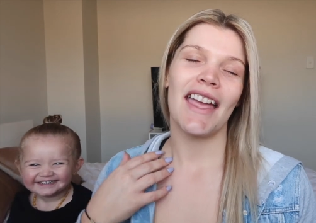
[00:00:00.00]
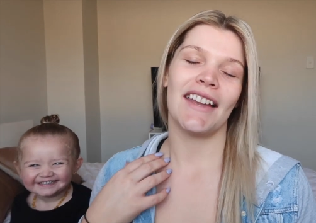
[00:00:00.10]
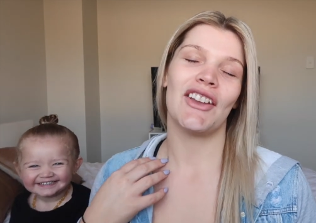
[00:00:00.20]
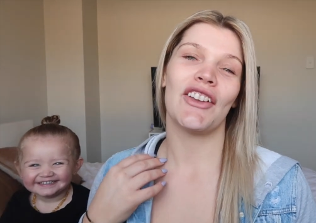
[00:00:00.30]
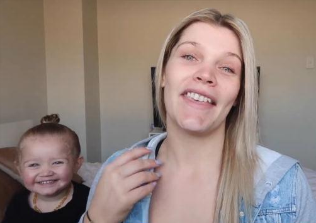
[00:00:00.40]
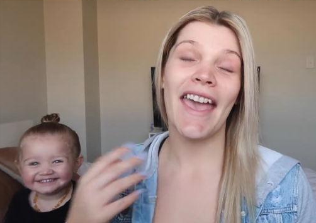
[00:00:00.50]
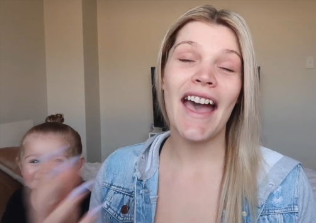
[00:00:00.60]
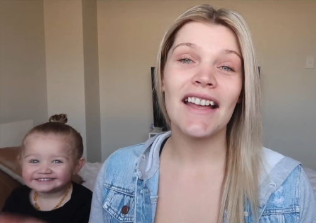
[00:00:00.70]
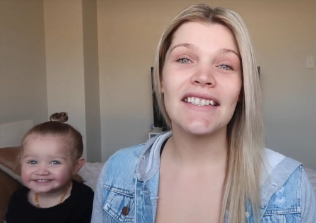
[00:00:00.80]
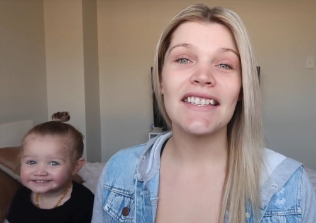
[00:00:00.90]
Speaker 1: And her
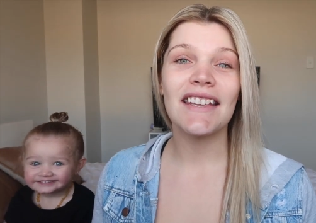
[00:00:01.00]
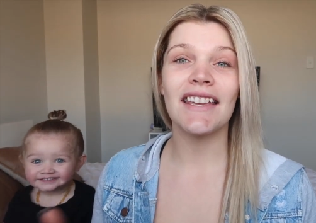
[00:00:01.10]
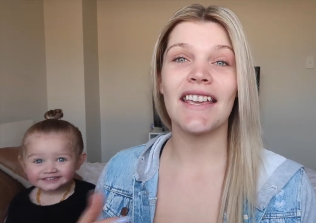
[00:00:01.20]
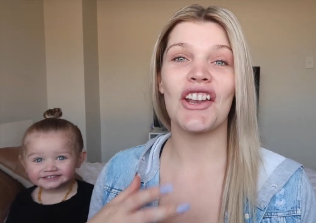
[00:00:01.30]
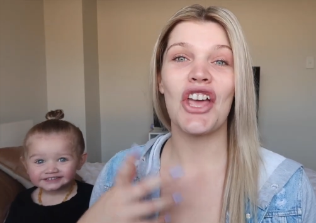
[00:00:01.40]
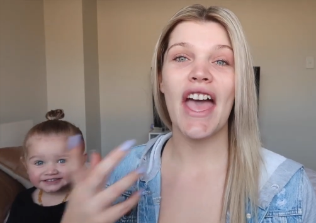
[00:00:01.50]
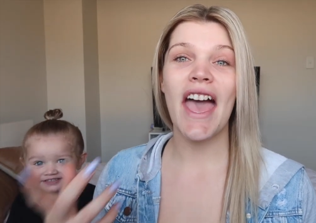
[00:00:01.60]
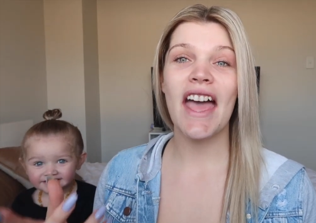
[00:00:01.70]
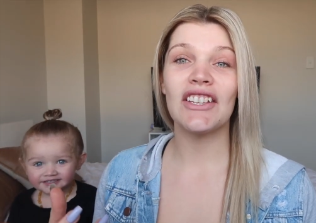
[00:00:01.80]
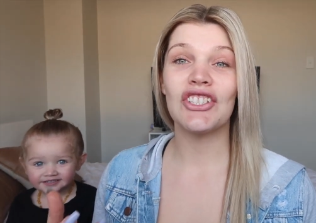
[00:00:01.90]
counting, and her,
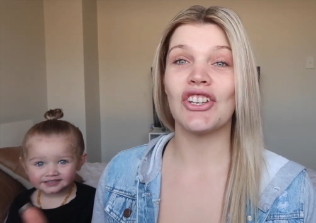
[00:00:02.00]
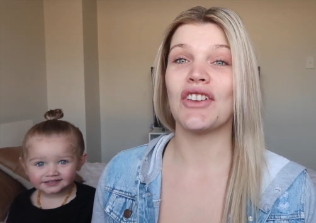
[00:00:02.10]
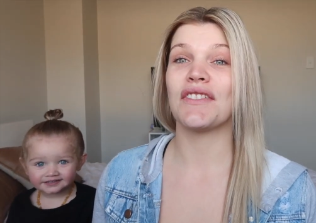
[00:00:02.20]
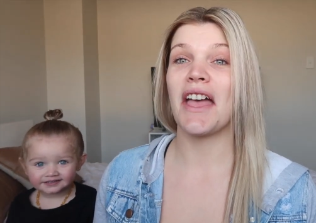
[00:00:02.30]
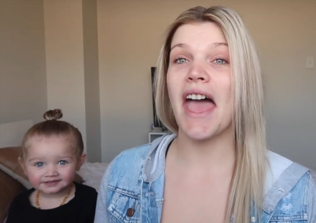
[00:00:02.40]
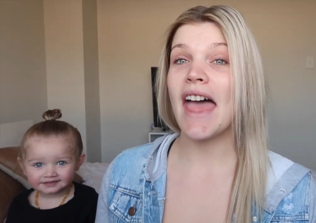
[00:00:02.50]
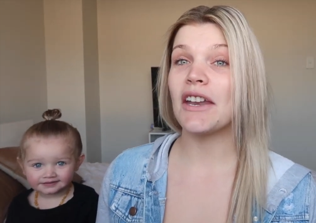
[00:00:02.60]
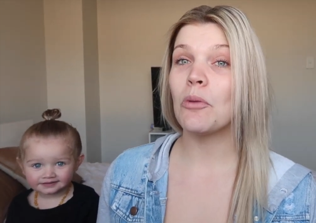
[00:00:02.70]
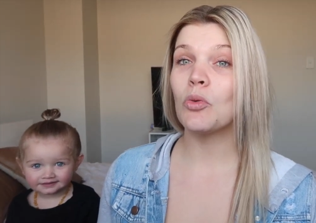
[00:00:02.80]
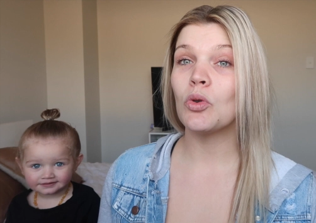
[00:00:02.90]
she knows her
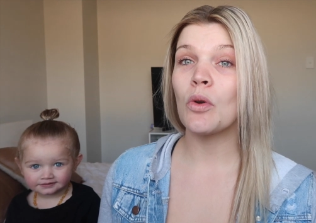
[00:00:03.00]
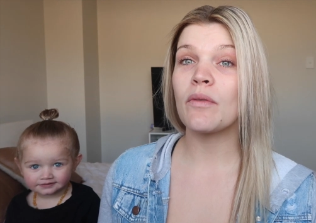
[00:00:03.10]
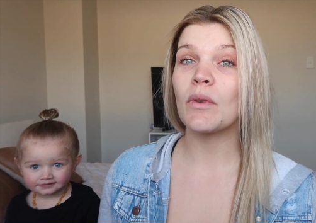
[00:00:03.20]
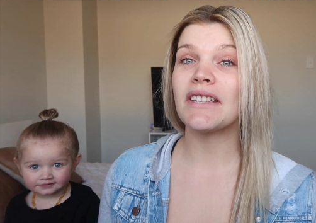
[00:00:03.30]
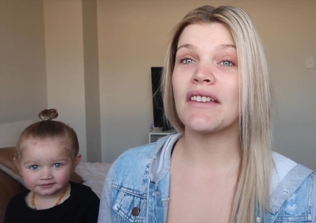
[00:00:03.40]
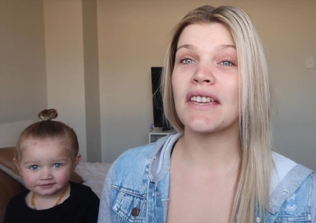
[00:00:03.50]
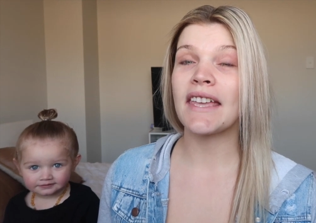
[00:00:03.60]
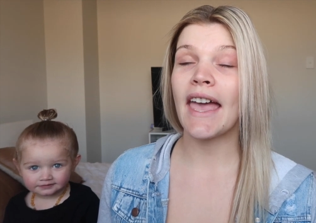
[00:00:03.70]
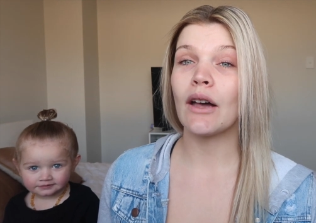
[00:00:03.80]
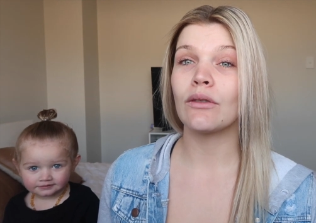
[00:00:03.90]
animals. What does a
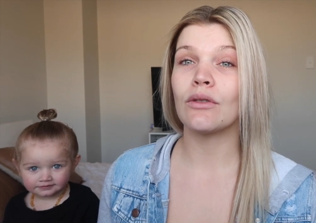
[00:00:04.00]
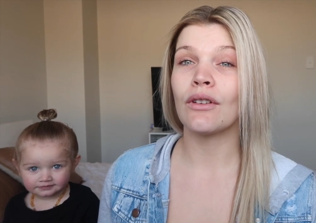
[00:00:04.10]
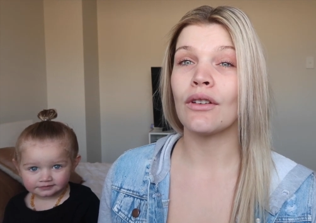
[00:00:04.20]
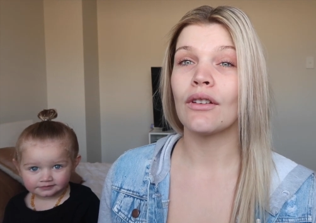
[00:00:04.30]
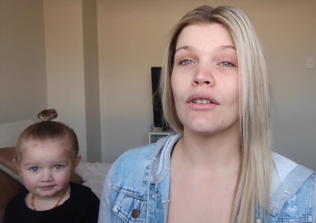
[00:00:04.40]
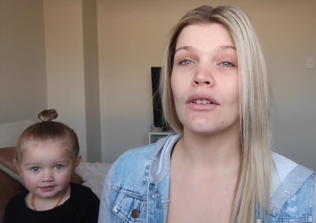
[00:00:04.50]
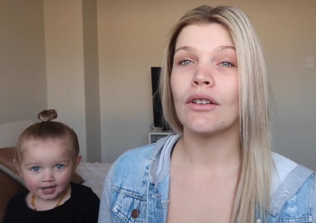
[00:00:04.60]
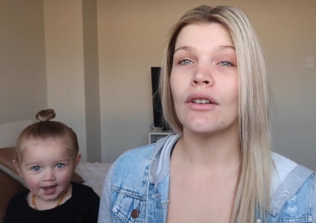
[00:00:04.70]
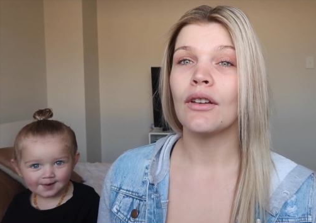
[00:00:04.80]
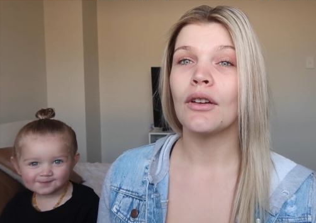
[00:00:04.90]
cow do?
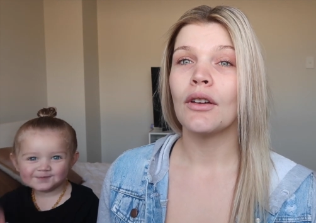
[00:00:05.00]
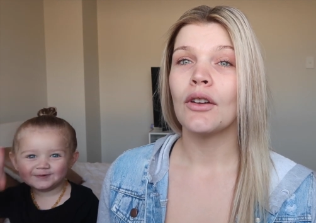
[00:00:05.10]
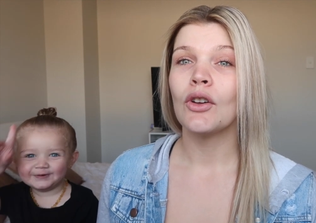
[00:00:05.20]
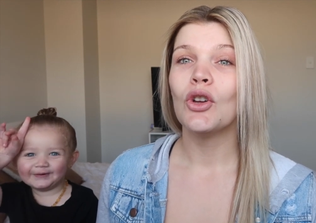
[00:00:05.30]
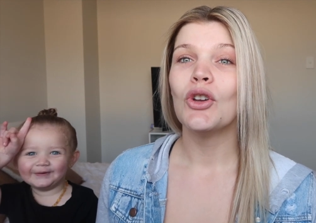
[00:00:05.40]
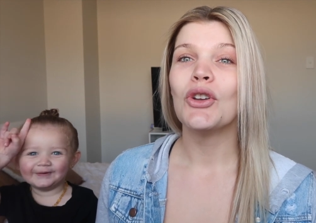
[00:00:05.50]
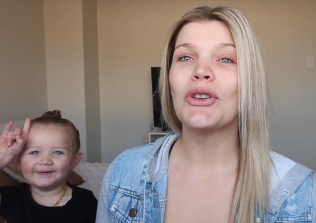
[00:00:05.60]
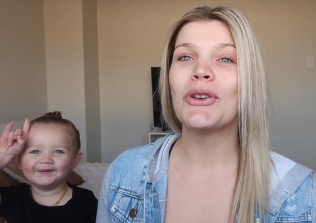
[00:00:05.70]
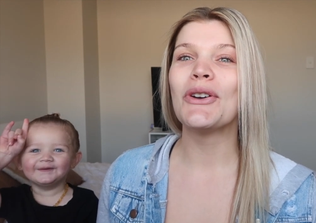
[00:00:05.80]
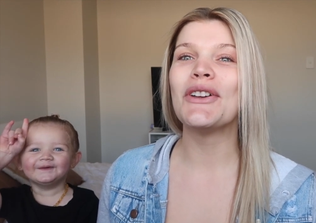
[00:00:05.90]
A
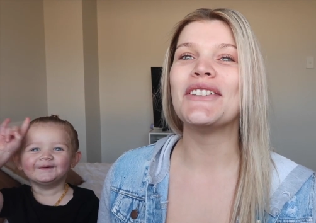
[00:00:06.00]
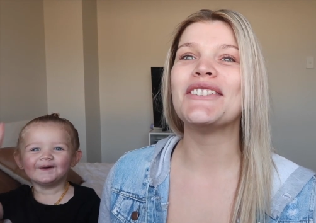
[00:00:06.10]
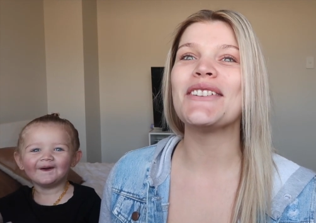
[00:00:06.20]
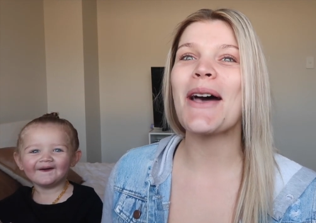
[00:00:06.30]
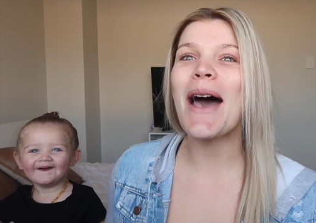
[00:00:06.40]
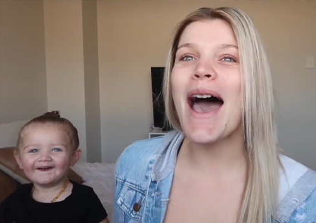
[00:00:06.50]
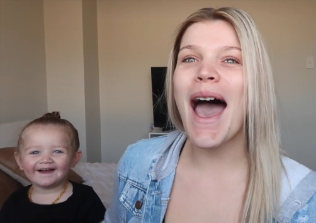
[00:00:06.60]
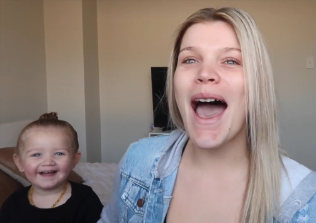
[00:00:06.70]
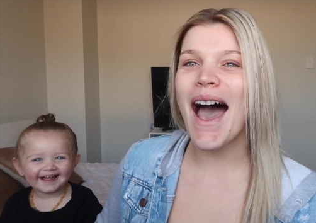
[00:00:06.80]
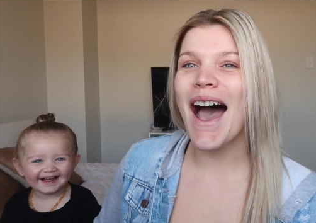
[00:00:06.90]
moo.
Speaker 2: Good
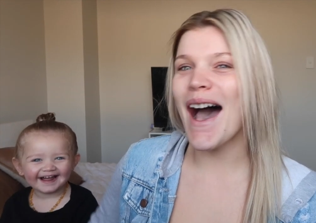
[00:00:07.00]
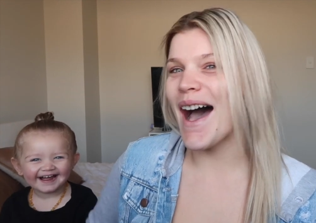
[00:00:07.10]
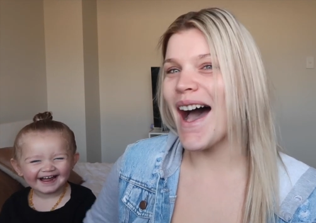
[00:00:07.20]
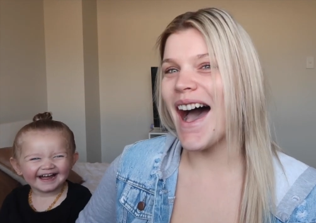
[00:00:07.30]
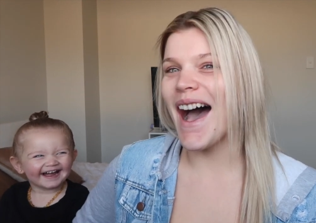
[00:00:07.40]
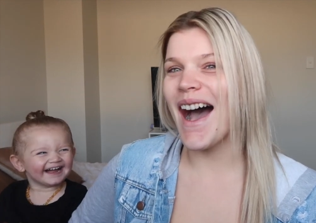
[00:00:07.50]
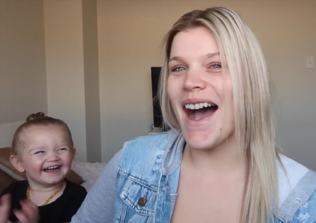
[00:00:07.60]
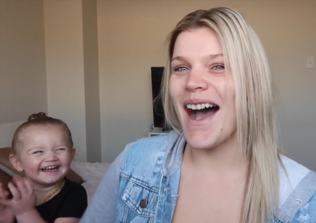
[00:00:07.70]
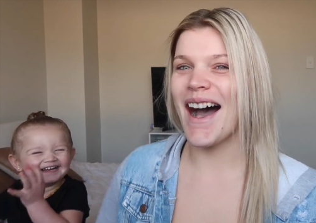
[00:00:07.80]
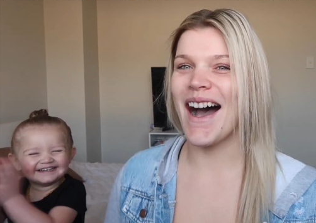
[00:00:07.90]

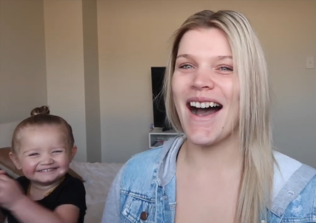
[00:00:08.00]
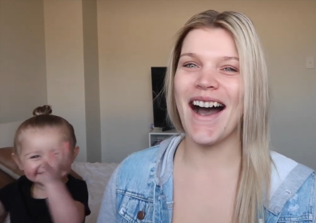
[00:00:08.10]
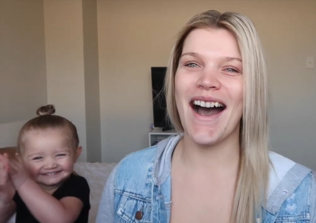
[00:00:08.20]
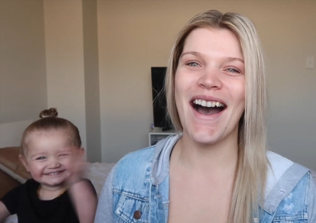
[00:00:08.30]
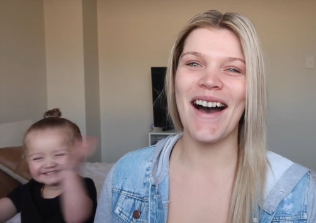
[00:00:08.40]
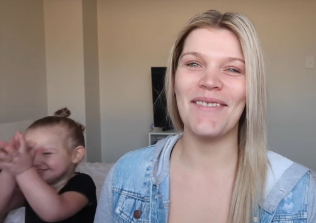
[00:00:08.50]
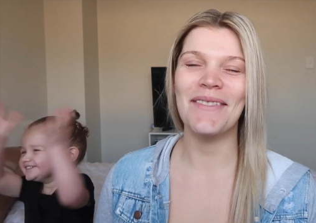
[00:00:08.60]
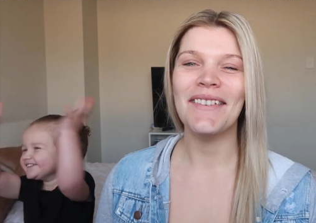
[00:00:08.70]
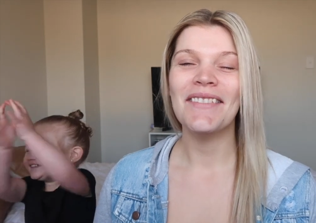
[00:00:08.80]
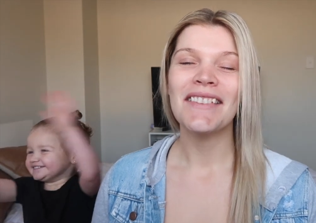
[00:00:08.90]
job.
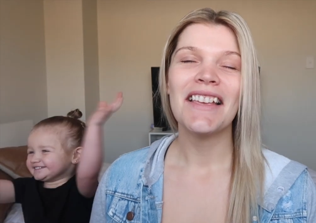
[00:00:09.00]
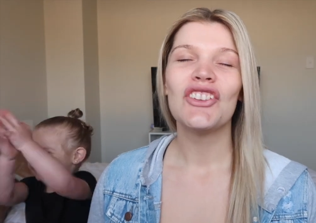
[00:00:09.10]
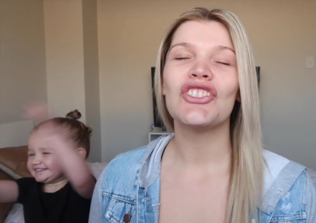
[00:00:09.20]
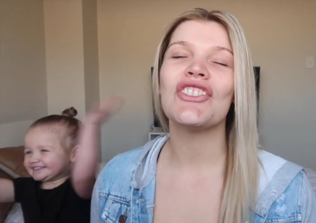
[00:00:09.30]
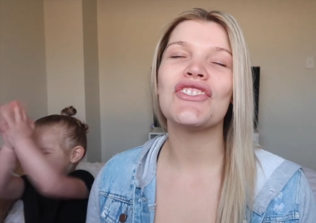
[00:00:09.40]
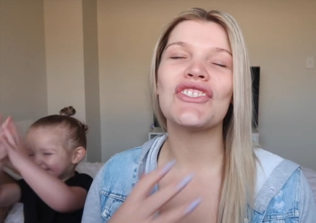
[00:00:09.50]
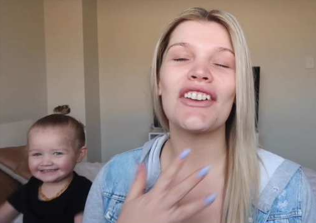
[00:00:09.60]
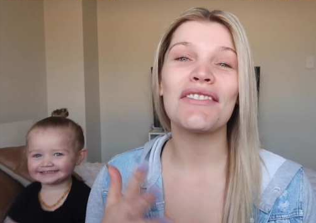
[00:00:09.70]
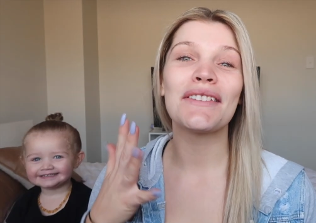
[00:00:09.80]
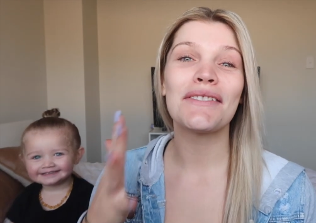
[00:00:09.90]
Speaker 1: She's
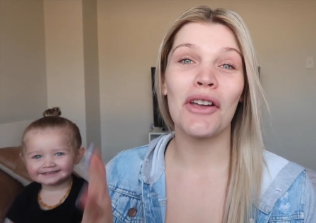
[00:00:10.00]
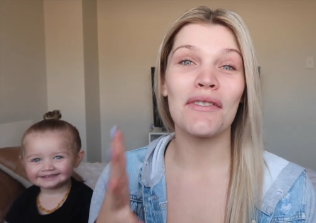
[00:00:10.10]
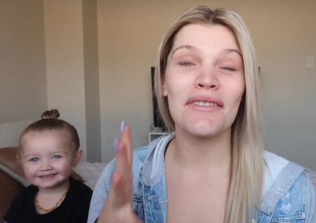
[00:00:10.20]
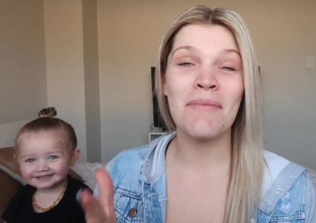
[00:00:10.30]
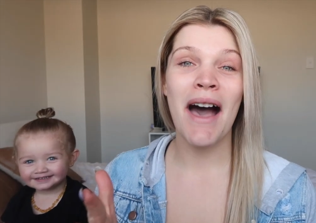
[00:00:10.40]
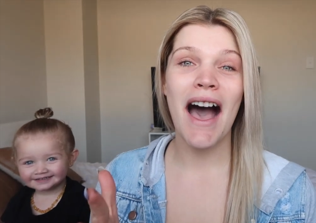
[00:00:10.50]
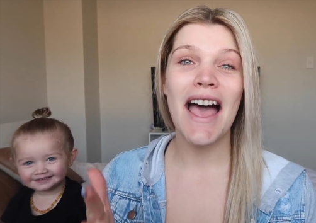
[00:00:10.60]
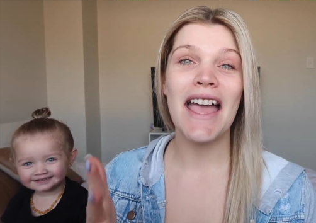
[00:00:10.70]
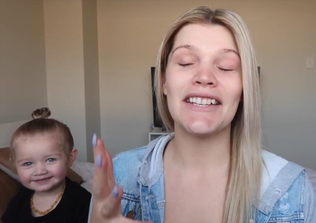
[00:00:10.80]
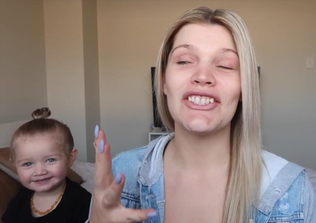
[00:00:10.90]
just so
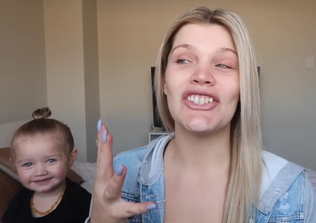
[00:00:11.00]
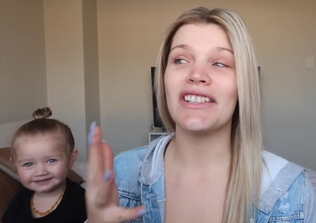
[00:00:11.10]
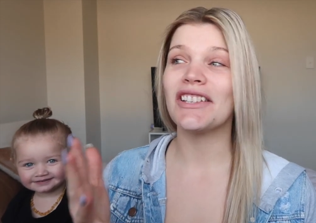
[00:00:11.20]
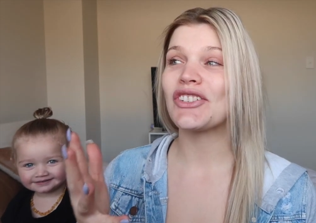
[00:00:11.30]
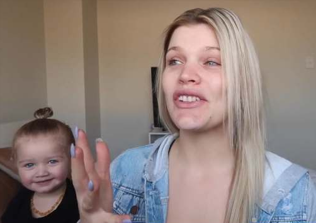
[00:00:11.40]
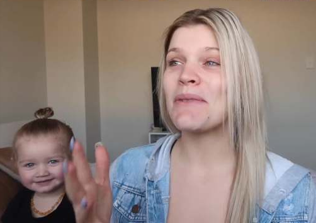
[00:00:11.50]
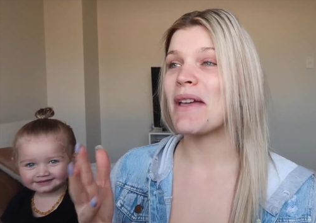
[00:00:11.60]
smart, and she literally